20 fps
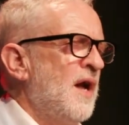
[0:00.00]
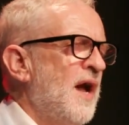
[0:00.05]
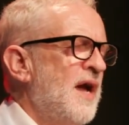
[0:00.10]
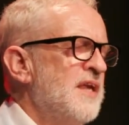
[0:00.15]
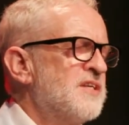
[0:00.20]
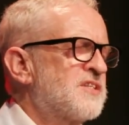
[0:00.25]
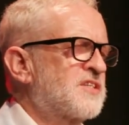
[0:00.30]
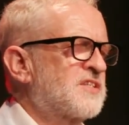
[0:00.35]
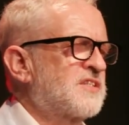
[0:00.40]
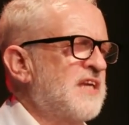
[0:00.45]

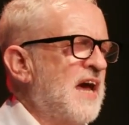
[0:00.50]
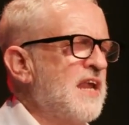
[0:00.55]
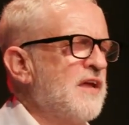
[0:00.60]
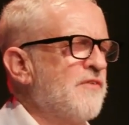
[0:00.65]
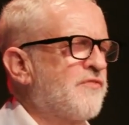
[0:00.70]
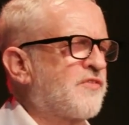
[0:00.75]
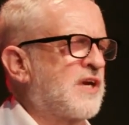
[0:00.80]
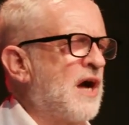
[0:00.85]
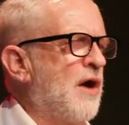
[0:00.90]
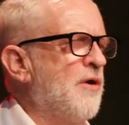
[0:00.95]
instead
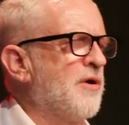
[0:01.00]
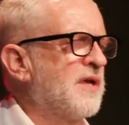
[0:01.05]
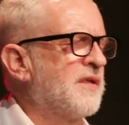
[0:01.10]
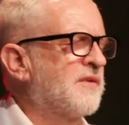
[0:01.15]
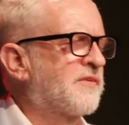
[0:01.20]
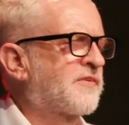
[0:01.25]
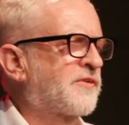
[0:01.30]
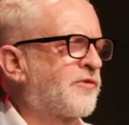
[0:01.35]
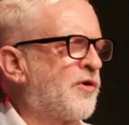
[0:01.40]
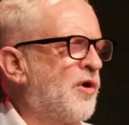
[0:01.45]
of going
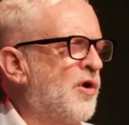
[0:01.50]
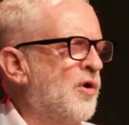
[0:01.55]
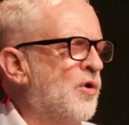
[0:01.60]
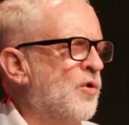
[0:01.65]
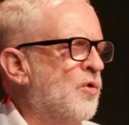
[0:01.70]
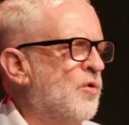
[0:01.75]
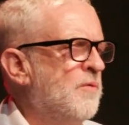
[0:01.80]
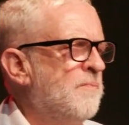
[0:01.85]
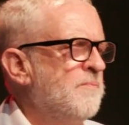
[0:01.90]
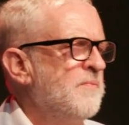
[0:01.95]

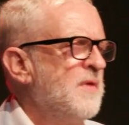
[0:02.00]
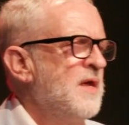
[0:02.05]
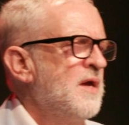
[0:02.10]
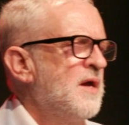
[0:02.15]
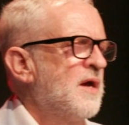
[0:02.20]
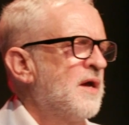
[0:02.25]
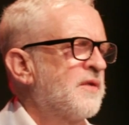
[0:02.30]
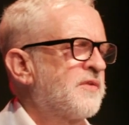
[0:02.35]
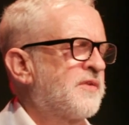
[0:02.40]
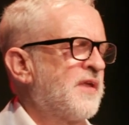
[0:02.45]
through
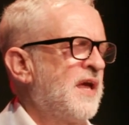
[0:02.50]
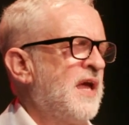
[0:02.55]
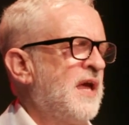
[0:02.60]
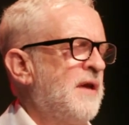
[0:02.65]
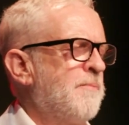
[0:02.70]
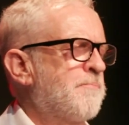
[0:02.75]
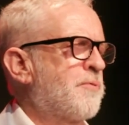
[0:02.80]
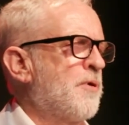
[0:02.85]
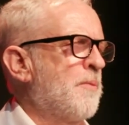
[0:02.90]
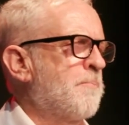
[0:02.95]

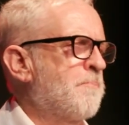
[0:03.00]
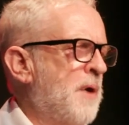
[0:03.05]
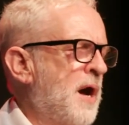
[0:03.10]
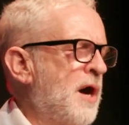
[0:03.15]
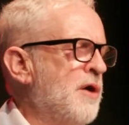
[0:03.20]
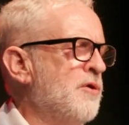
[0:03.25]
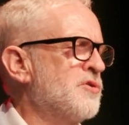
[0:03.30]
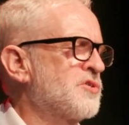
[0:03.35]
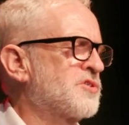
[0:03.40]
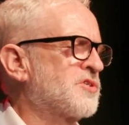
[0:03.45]
the
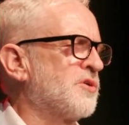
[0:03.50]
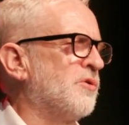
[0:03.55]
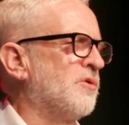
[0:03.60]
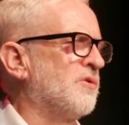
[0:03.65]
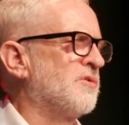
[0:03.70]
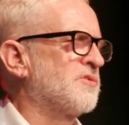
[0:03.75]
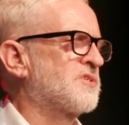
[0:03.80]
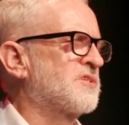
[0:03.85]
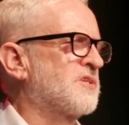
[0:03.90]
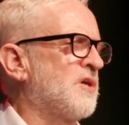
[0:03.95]

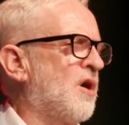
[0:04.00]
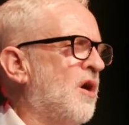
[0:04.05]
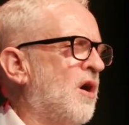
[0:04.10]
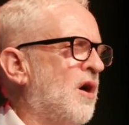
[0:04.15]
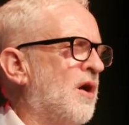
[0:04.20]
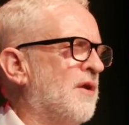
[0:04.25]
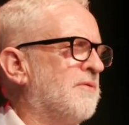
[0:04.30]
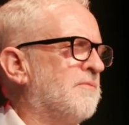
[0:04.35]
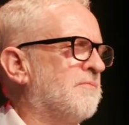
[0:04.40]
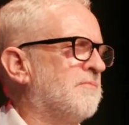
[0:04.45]
proposals
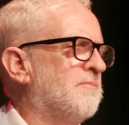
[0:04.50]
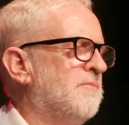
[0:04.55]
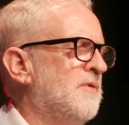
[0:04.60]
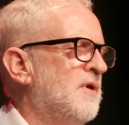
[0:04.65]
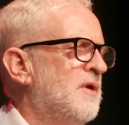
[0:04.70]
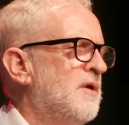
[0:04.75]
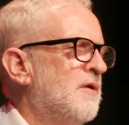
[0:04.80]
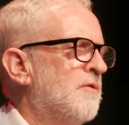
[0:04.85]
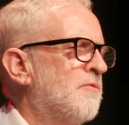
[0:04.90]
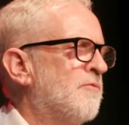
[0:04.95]
on
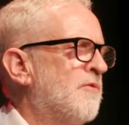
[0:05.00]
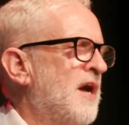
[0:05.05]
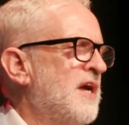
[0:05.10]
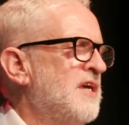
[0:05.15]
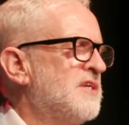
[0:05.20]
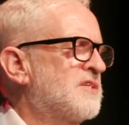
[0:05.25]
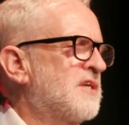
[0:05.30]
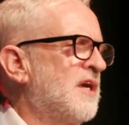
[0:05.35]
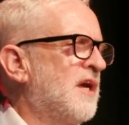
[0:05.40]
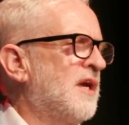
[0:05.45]

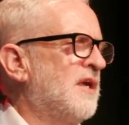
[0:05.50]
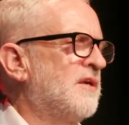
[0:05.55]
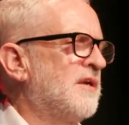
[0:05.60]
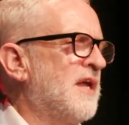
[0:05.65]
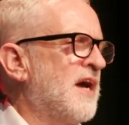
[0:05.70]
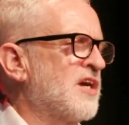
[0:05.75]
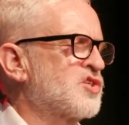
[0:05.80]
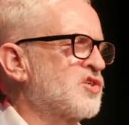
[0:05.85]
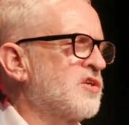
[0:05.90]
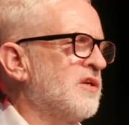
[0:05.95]
raising
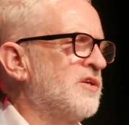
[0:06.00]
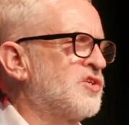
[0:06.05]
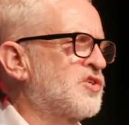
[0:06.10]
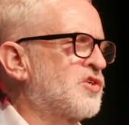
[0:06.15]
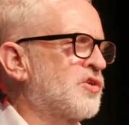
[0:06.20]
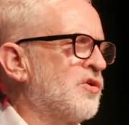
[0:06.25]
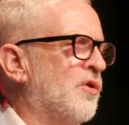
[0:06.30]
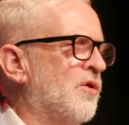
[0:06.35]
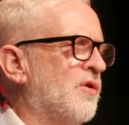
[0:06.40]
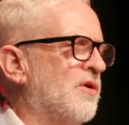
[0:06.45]
national
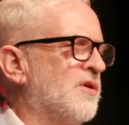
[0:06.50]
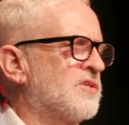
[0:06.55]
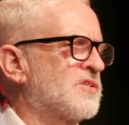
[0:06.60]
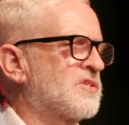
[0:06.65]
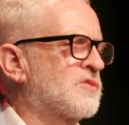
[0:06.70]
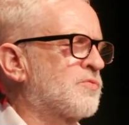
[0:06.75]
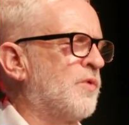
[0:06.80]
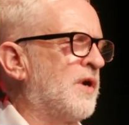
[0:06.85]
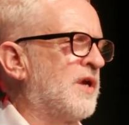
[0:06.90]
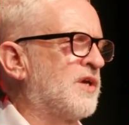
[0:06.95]

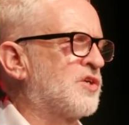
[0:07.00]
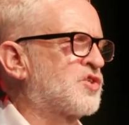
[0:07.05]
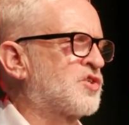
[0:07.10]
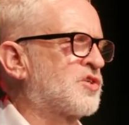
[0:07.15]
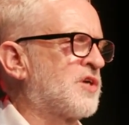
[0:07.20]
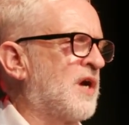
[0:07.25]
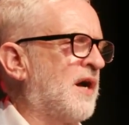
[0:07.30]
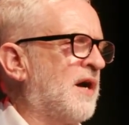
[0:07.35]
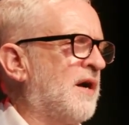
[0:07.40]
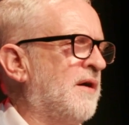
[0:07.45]
insurance,
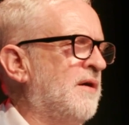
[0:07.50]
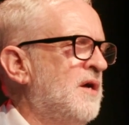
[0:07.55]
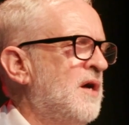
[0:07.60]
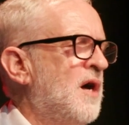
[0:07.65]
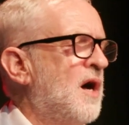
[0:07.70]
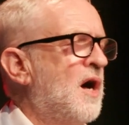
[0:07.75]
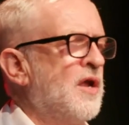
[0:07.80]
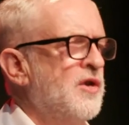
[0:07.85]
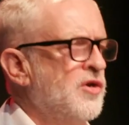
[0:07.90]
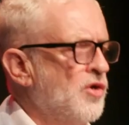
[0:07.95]
which uh,
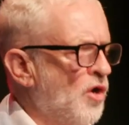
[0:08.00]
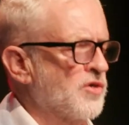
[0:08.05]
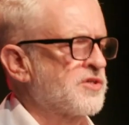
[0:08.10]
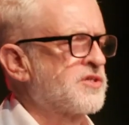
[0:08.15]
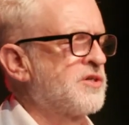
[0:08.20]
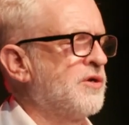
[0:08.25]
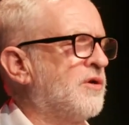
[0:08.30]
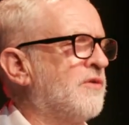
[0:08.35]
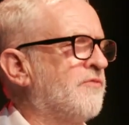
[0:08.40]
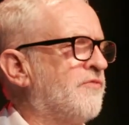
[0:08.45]
are
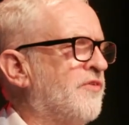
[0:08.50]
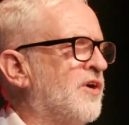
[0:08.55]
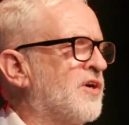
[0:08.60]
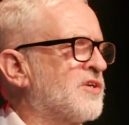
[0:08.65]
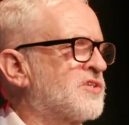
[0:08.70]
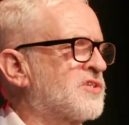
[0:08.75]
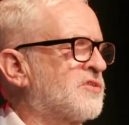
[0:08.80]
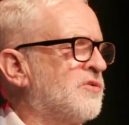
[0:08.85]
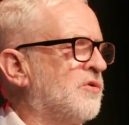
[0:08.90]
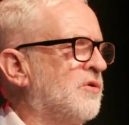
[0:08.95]
not
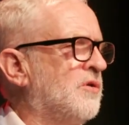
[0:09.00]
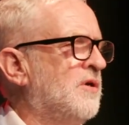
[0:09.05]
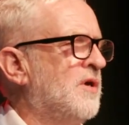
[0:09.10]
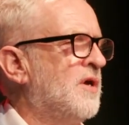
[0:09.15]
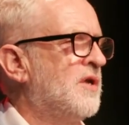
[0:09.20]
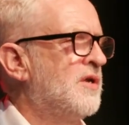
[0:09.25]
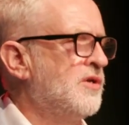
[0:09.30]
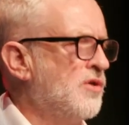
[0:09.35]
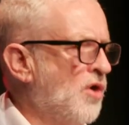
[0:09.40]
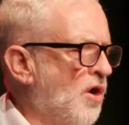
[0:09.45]
universal,
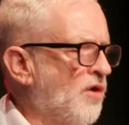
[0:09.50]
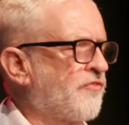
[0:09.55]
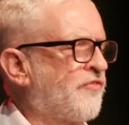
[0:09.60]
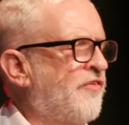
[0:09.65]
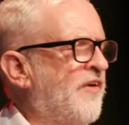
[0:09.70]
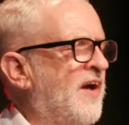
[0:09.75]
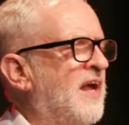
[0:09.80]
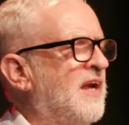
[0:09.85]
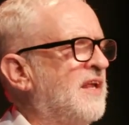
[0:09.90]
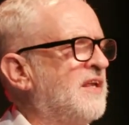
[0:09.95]
not
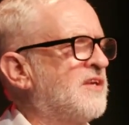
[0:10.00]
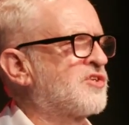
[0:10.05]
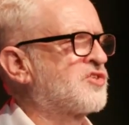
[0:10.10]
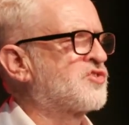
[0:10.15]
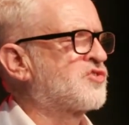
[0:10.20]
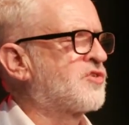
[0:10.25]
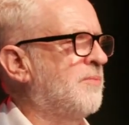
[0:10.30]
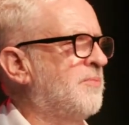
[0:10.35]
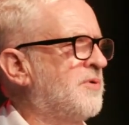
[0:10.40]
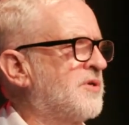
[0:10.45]
fairly
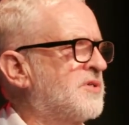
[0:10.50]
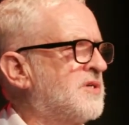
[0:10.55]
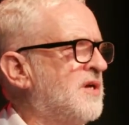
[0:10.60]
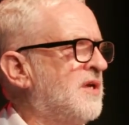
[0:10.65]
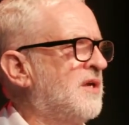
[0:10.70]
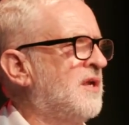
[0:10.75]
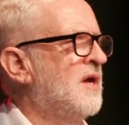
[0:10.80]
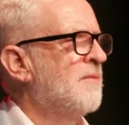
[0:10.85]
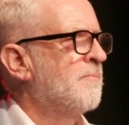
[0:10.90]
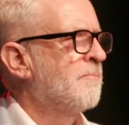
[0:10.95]

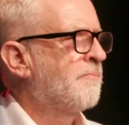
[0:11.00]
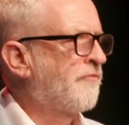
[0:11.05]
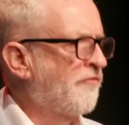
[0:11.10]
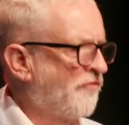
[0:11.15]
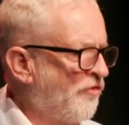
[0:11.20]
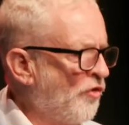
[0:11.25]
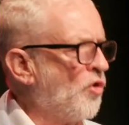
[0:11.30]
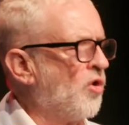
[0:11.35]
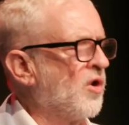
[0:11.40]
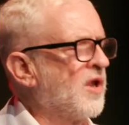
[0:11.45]
distributed,
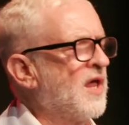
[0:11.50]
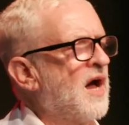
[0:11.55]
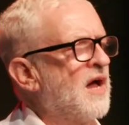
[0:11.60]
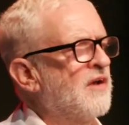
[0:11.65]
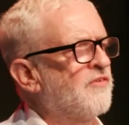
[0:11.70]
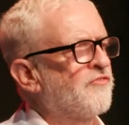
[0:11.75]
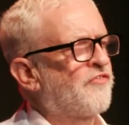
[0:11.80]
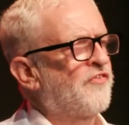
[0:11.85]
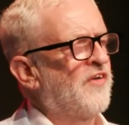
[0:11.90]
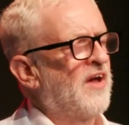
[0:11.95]
fall
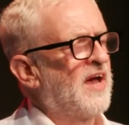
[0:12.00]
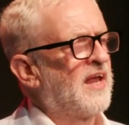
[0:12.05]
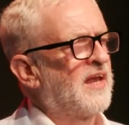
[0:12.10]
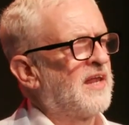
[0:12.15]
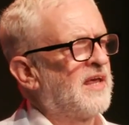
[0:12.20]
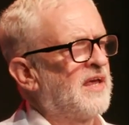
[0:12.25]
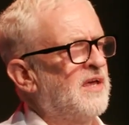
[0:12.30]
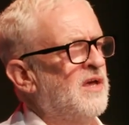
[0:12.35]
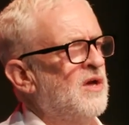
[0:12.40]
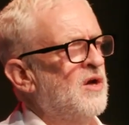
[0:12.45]

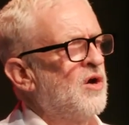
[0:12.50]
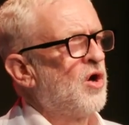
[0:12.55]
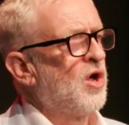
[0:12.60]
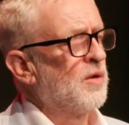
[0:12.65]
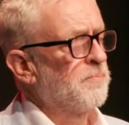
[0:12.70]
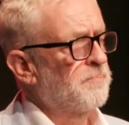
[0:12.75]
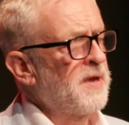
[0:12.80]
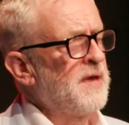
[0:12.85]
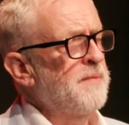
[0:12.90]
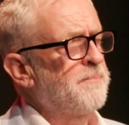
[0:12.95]
unfairly
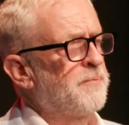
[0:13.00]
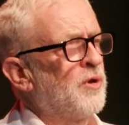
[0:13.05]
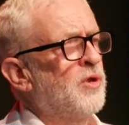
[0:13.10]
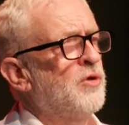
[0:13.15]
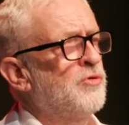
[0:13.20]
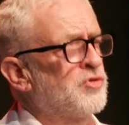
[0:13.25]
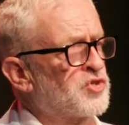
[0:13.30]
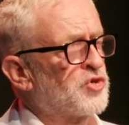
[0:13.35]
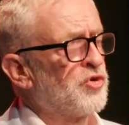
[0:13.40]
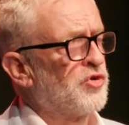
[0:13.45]
on people
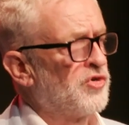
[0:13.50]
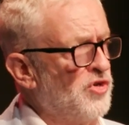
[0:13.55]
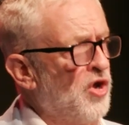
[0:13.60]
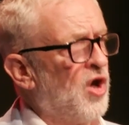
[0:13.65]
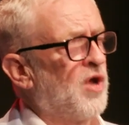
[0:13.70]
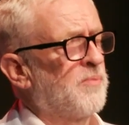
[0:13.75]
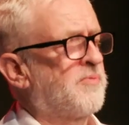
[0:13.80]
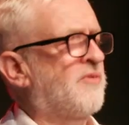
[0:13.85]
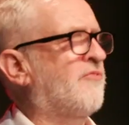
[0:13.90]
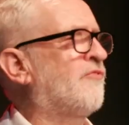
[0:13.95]
who should
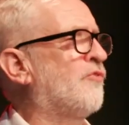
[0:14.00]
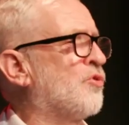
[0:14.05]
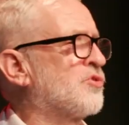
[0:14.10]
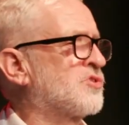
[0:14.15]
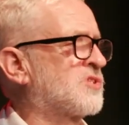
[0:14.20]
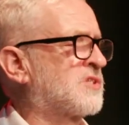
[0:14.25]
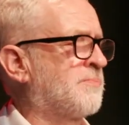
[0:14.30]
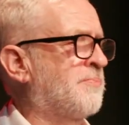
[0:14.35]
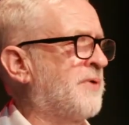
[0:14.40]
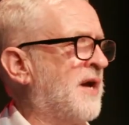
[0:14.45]
not be
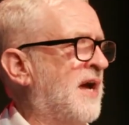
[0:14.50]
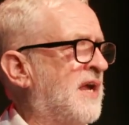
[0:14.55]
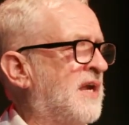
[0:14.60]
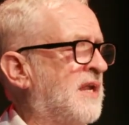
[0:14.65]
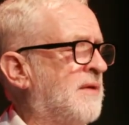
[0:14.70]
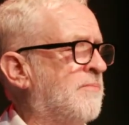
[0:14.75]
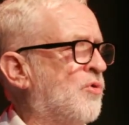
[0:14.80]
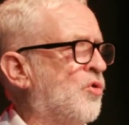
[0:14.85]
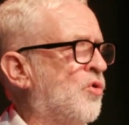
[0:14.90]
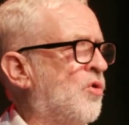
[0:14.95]
forced to pay
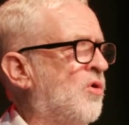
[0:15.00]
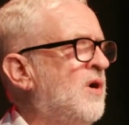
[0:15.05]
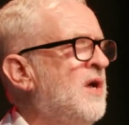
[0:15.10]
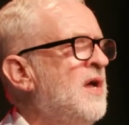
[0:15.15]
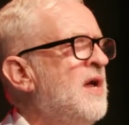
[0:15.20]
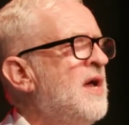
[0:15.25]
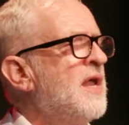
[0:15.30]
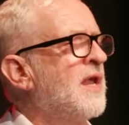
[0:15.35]
any more.